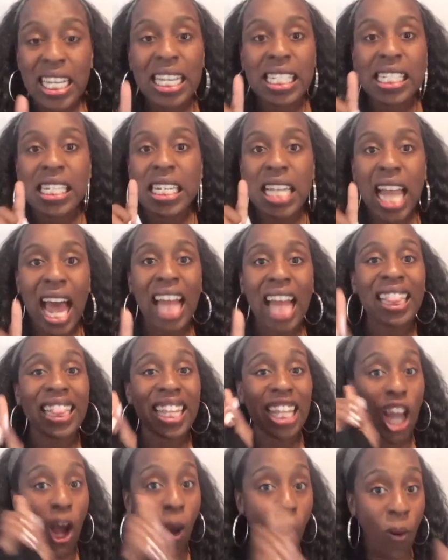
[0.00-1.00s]
is not
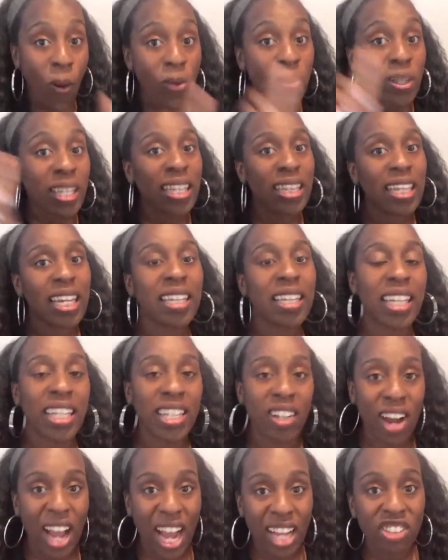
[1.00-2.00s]
the only thing that
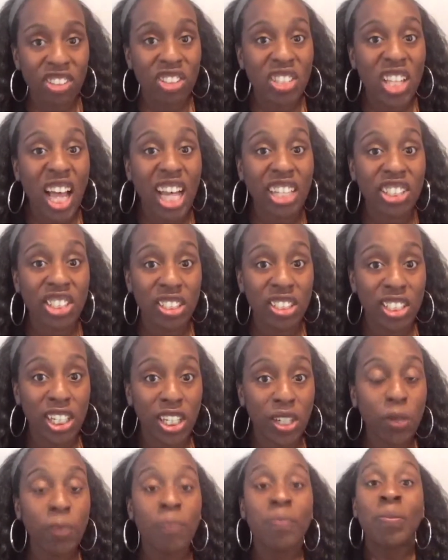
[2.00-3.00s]
your exercise should
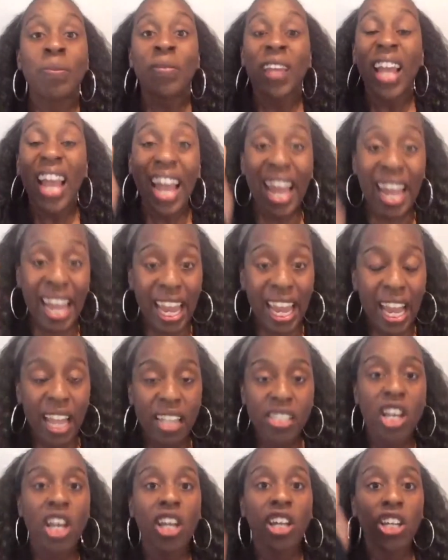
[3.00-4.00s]
do,
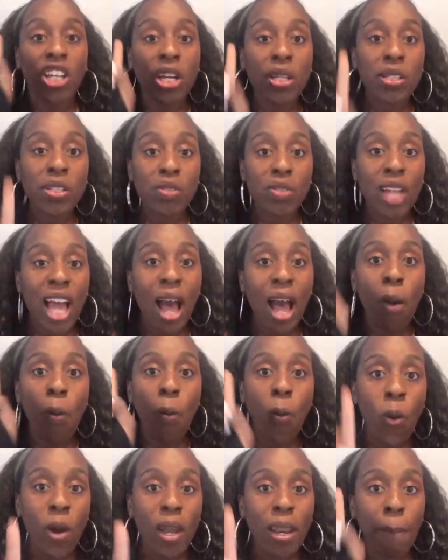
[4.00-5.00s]
and you do not
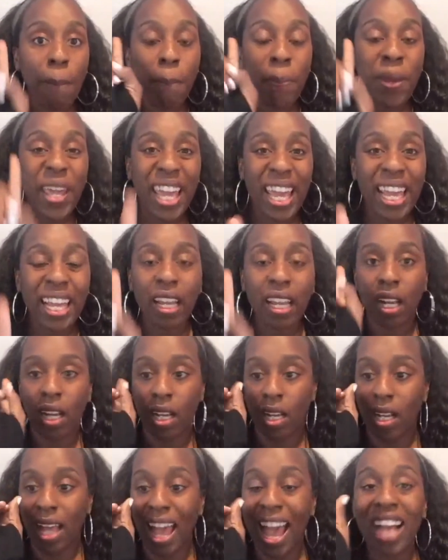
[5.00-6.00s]
want to pick
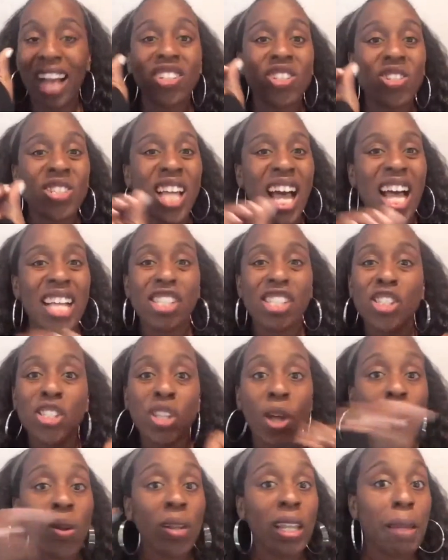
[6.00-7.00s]
exercise
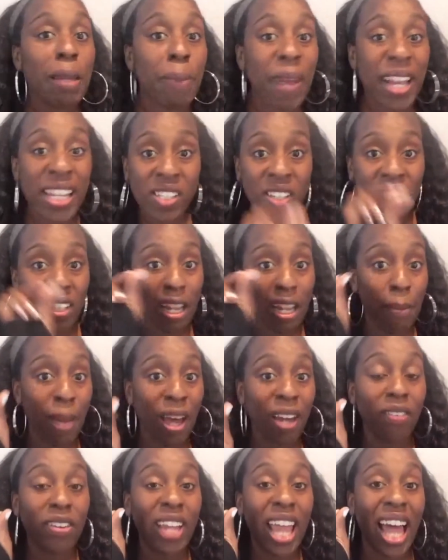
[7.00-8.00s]
solely based on the
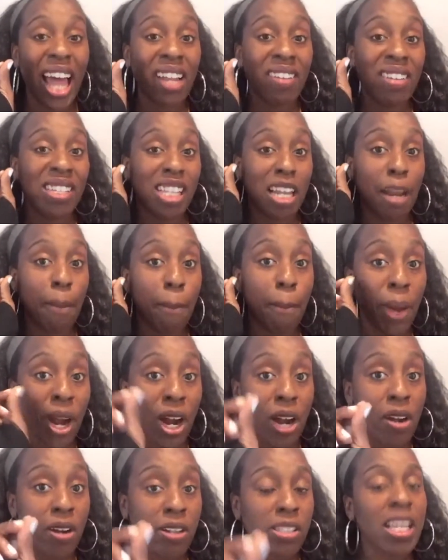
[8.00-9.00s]
amount of calories that it
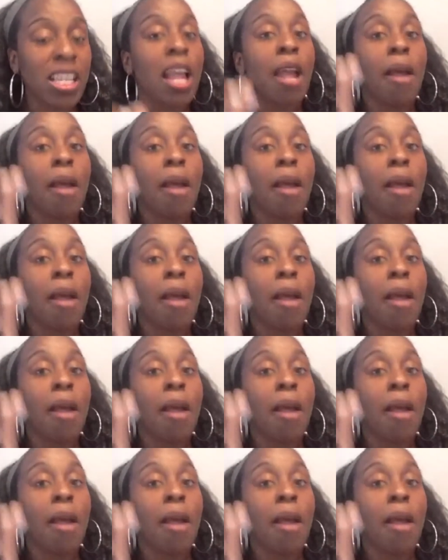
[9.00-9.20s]
burns,